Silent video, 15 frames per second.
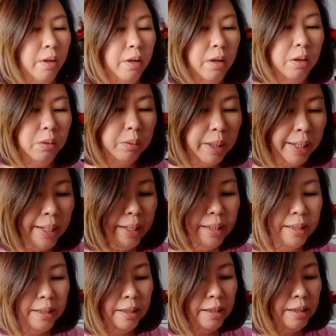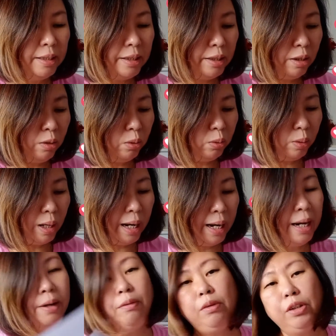Okay, so
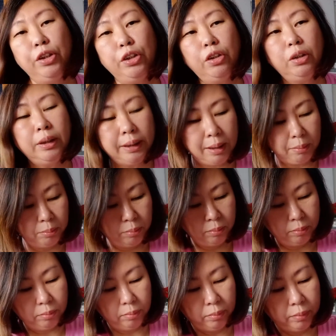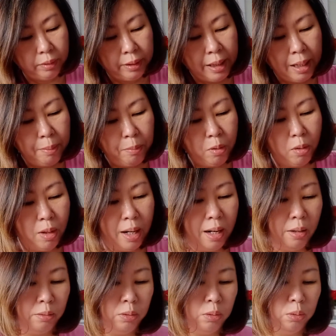I will show some demo
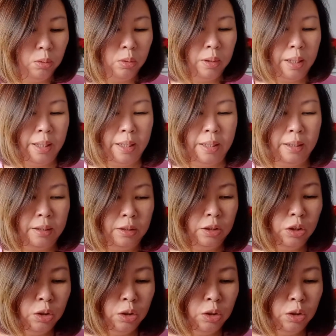how you can